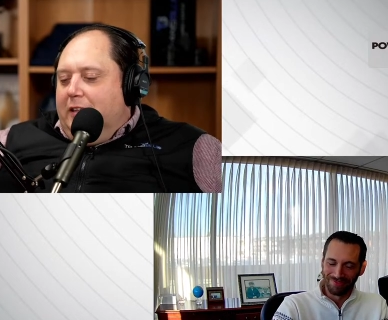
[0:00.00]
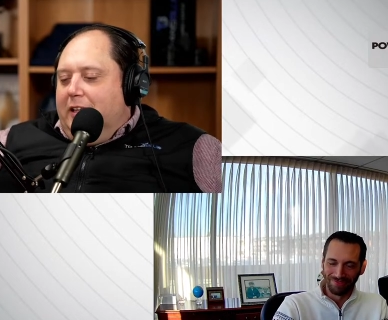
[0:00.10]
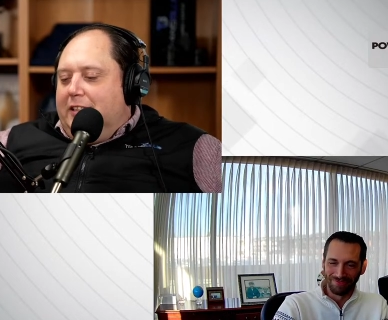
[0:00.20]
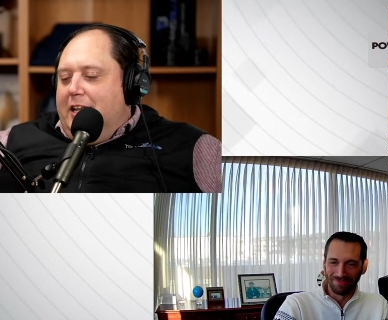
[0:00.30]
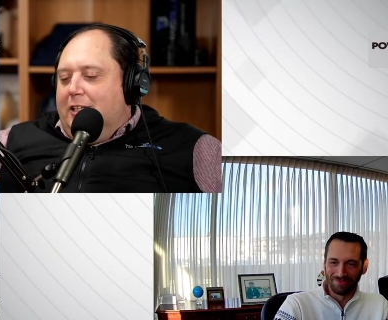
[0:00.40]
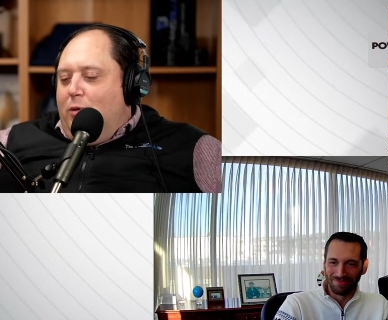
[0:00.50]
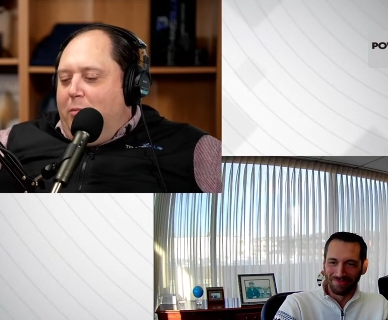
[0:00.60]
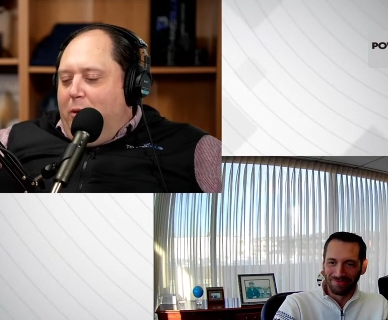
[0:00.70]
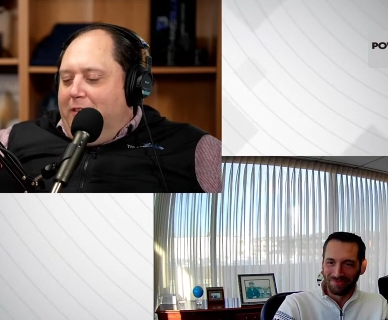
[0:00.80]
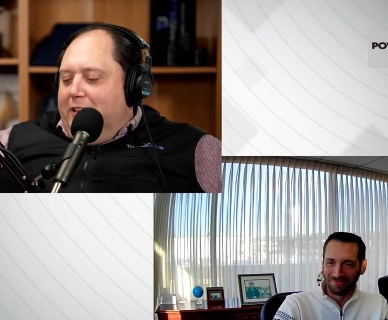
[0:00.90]
Speaker 1: Listen, as
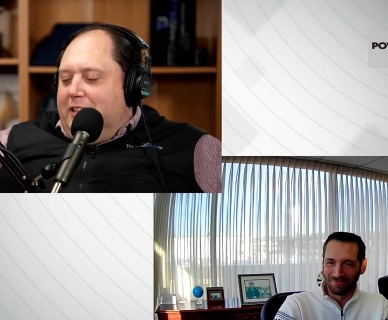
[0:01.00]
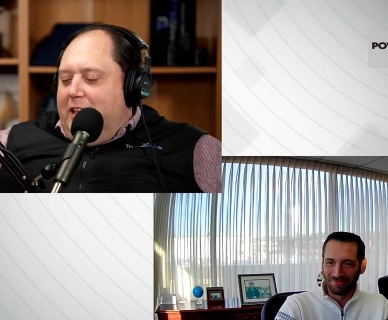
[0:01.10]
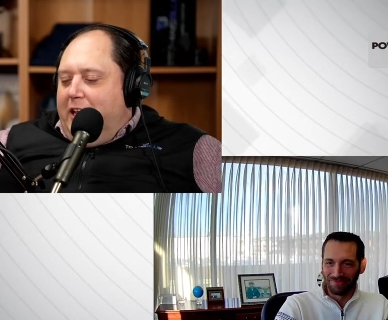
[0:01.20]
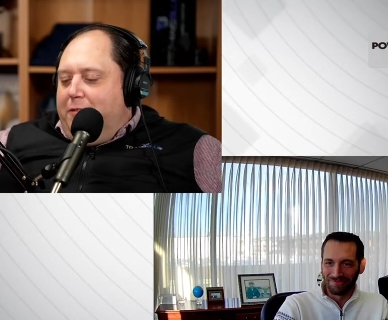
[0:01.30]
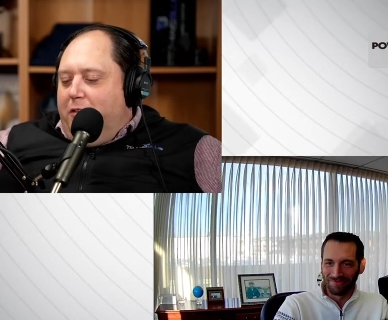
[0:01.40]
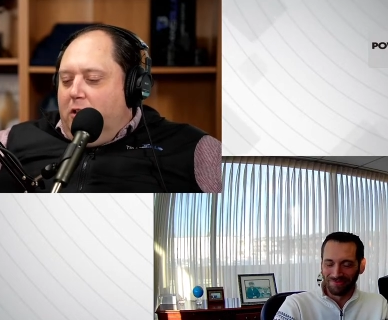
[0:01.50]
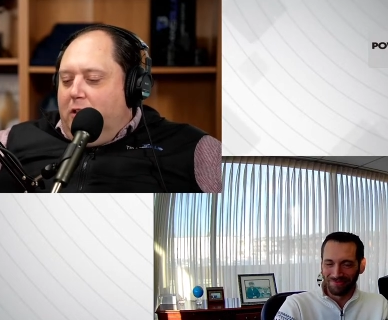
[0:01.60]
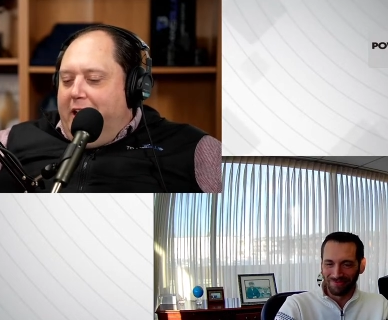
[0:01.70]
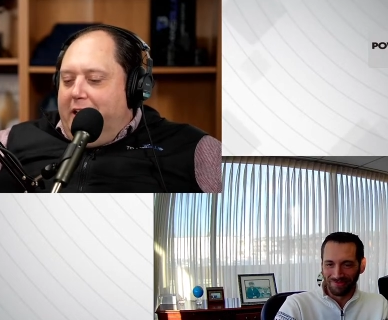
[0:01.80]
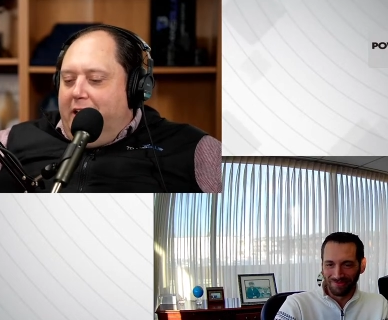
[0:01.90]
we bring this thing in for a
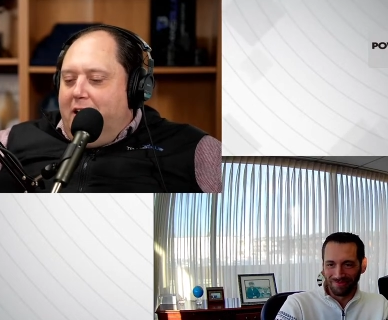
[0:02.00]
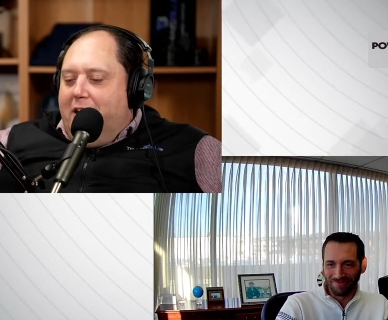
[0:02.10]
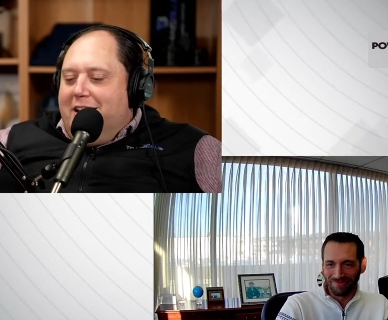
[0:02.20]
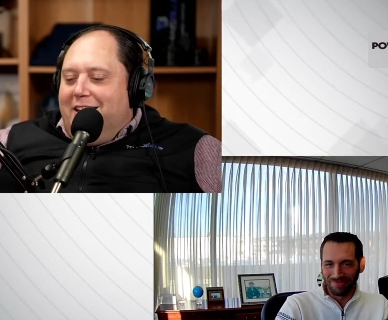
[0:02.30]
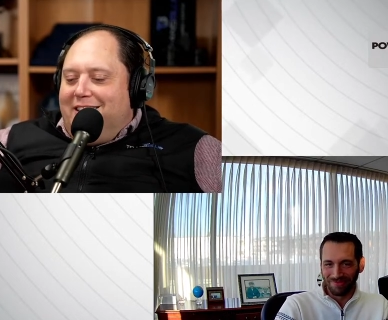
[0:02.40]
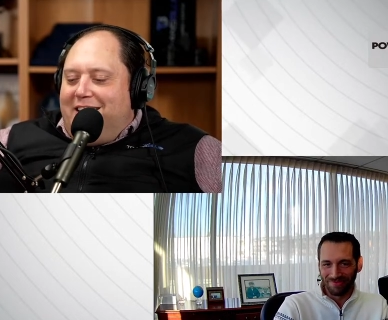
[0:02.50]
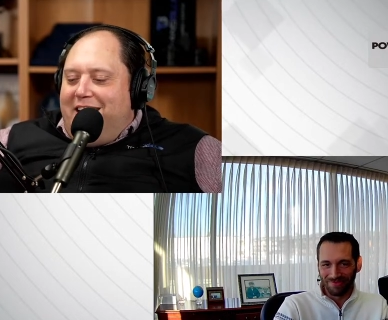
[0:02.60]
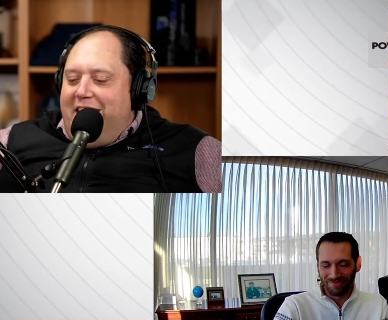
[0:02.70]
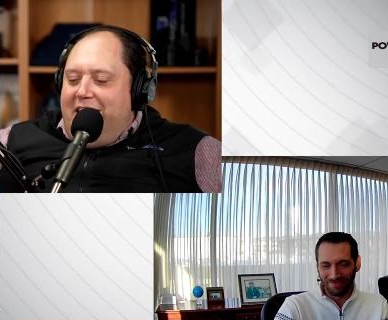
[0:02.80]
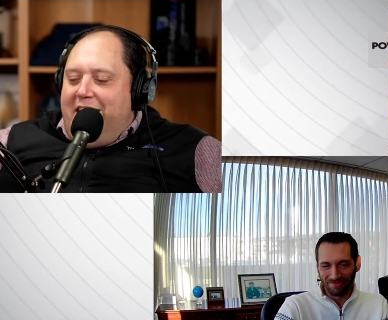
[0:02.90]
landing,
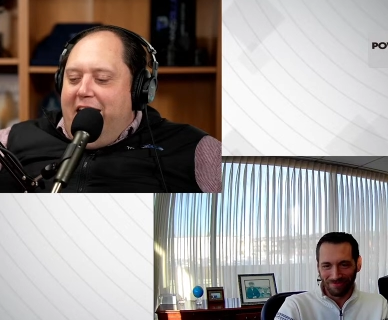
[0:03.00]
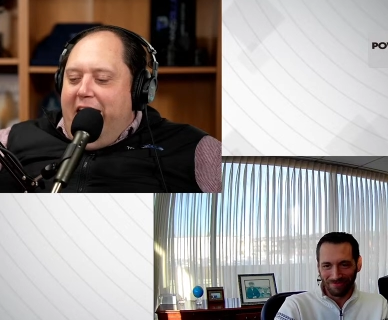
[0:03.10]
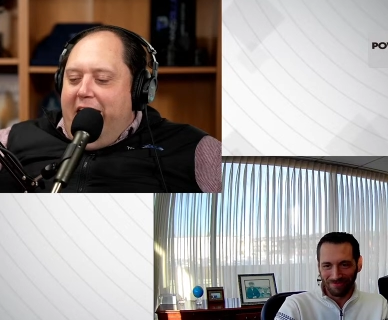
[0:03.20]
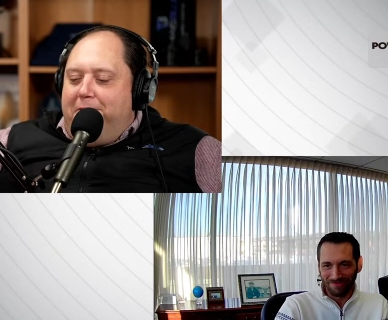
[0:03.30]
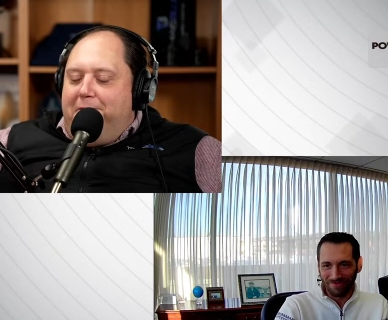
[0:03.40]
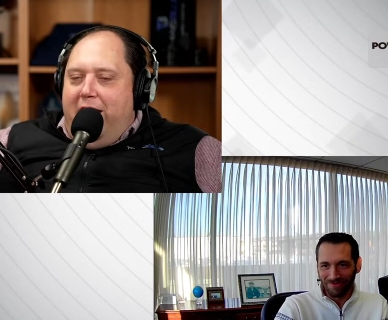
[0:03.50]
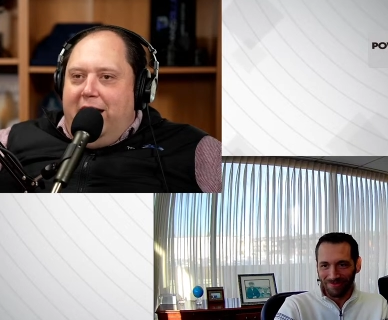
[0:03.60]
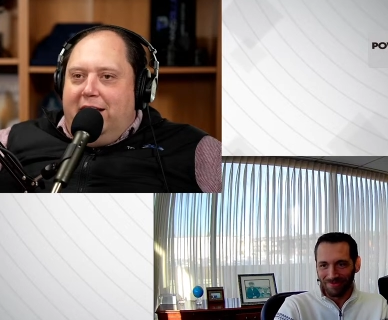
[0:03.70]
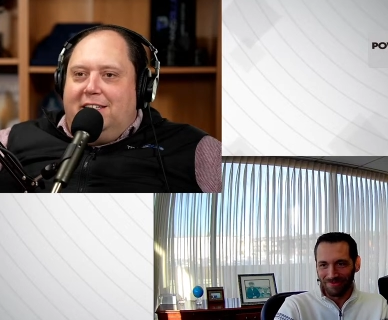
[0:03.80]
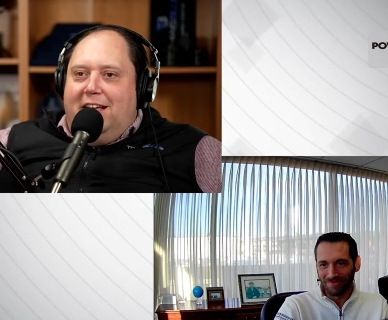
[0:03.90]

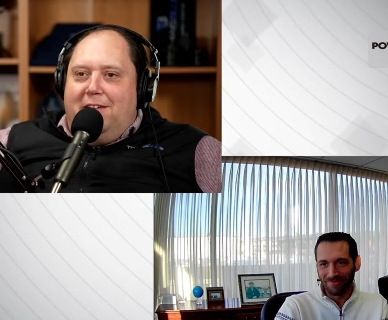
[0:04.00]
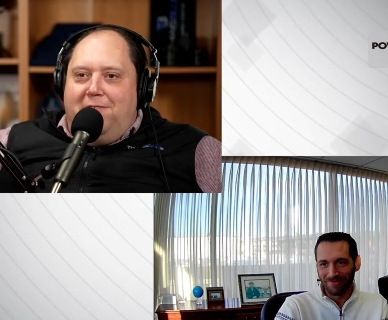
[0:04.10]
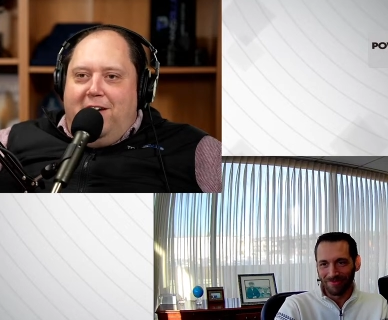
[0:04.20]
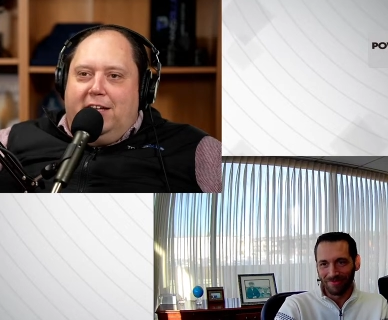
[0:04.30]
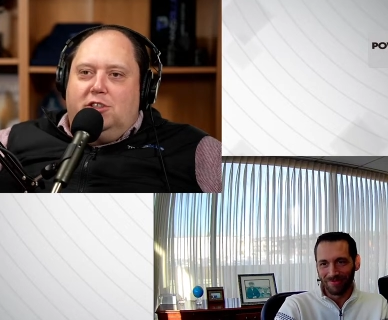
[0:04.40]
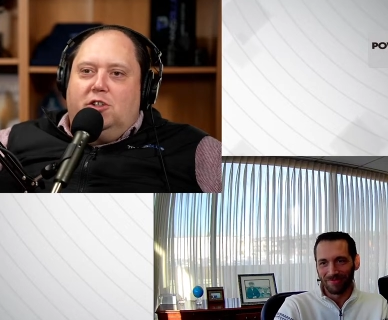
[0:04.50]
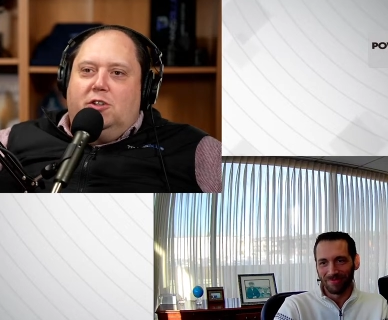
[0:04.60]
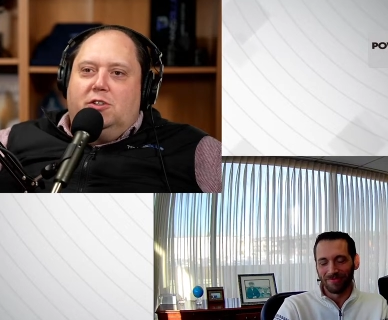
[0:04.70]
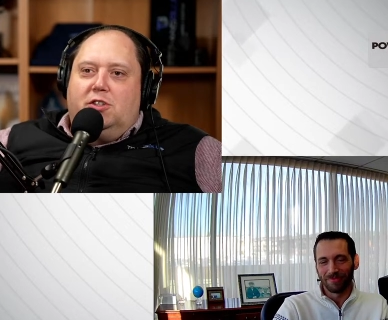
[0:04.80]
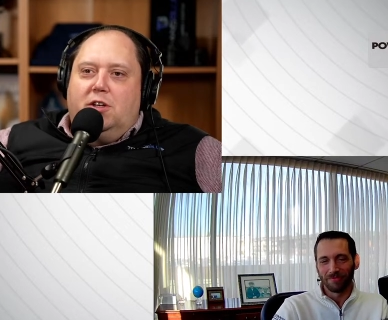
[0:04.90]
TFS
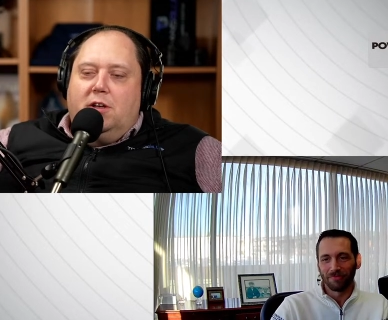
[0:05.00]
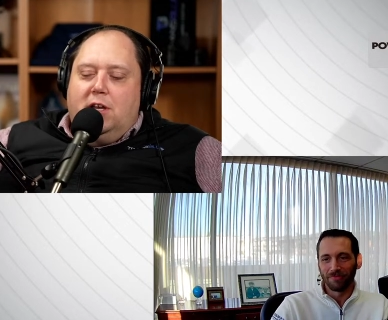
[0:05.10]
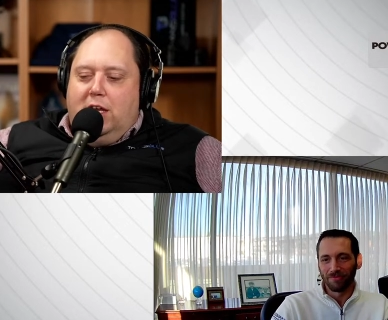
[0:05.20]
Advisors.